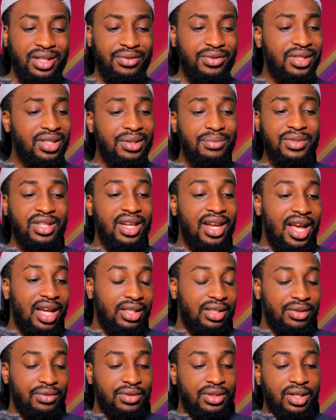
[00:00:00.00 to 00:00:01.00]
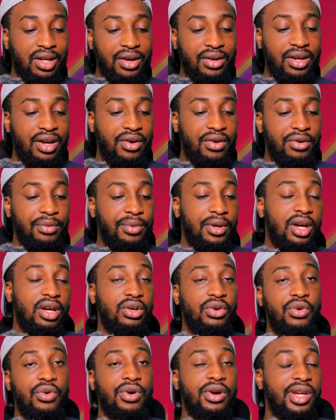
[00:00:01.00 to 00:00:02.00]
They've seen the likes of Saudi Arabia
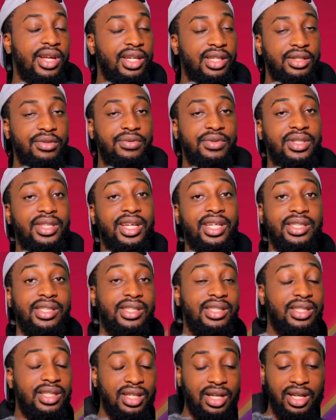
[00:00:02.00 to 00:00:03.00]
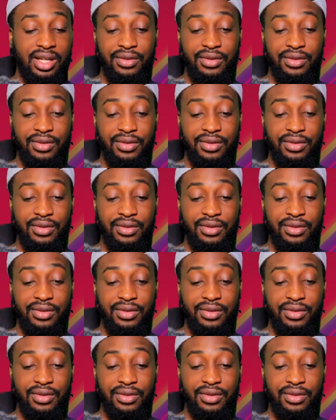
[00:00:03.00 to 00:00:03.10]
go on and defeat Argentina.